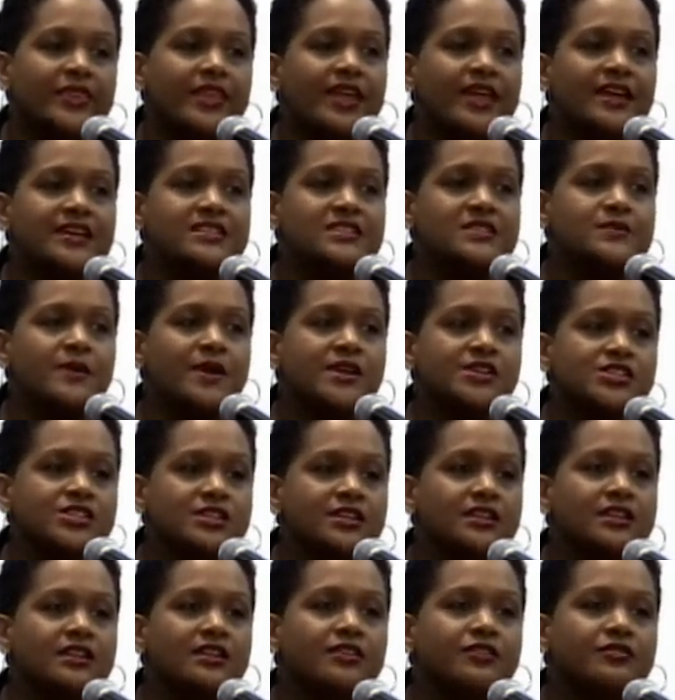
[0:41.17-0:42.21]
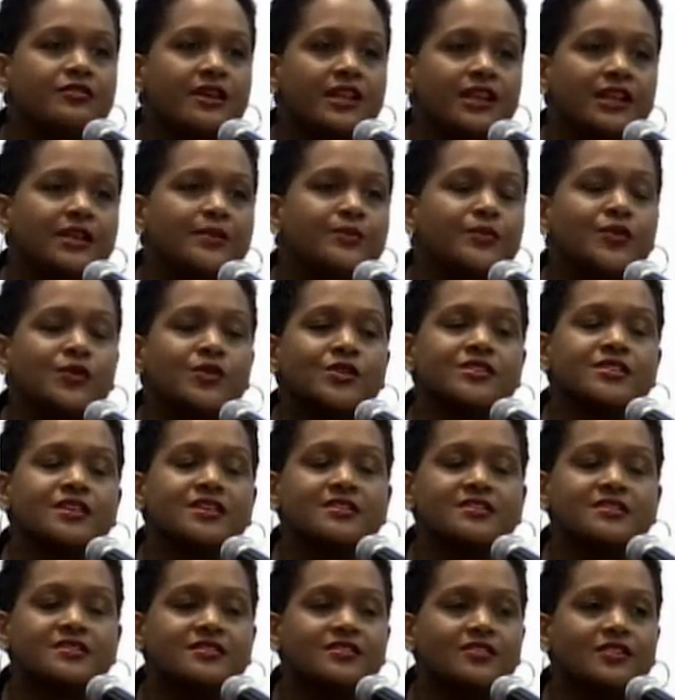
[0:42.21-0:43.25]
especially the really
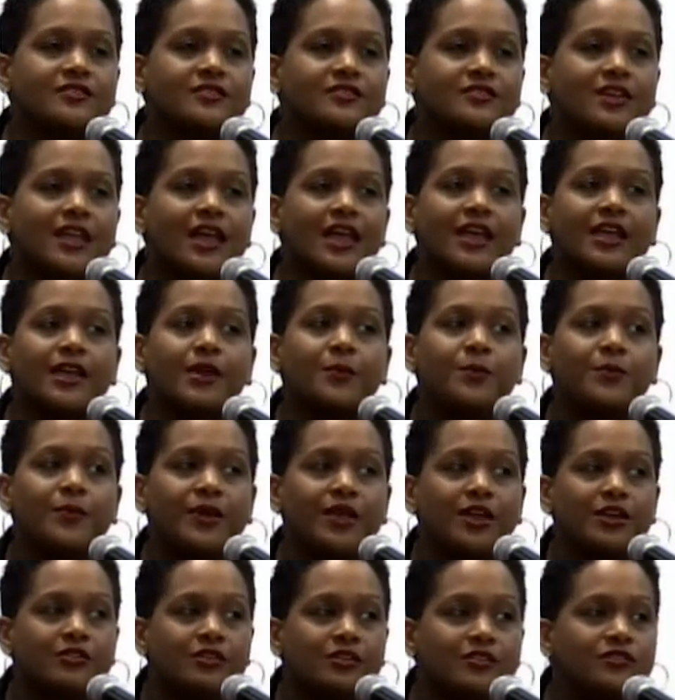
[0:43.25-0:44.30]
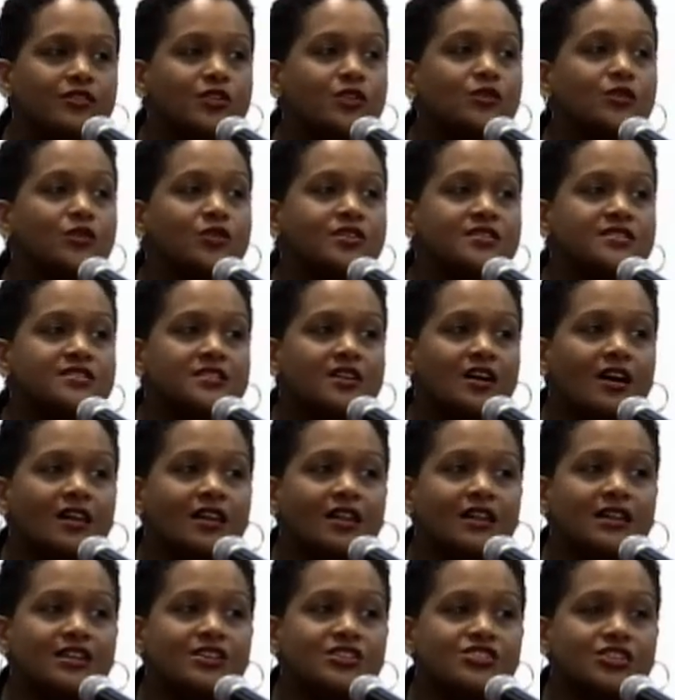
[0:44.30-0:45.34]
important stuff like peer-reviewed
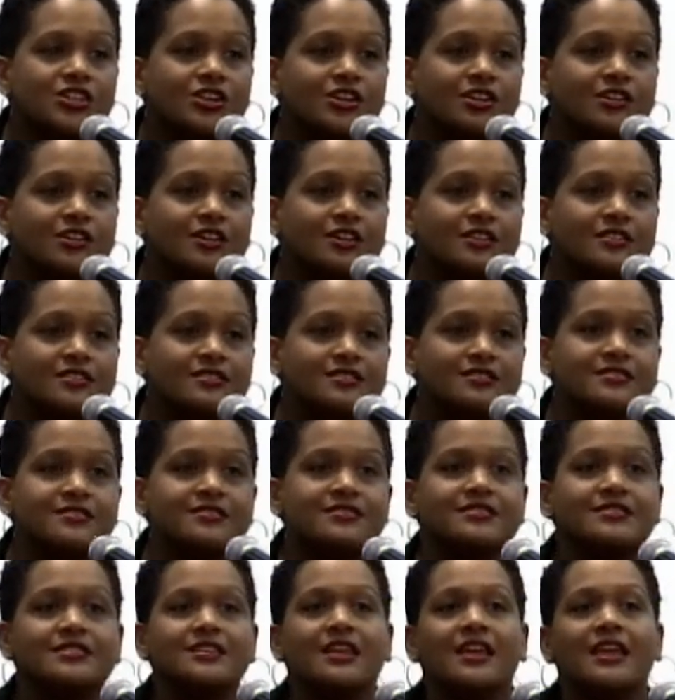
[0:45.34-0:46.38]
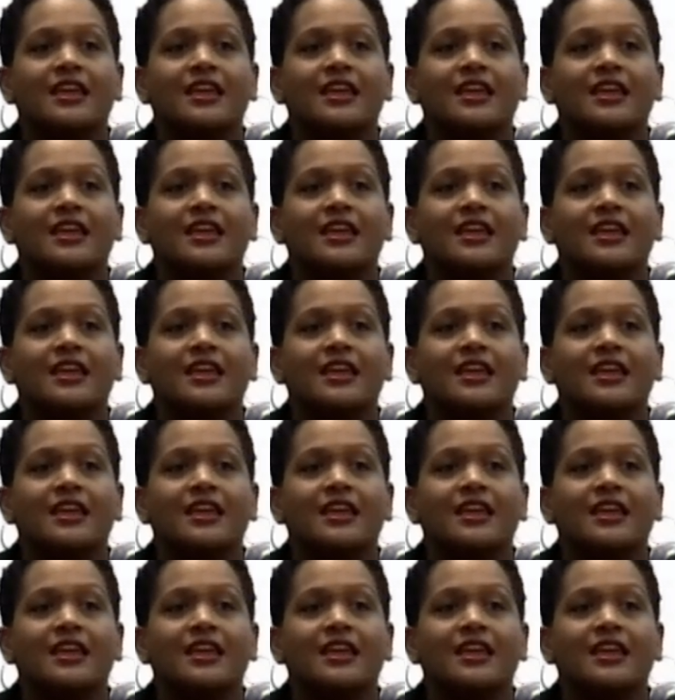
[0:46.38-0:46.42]
scholarly journals,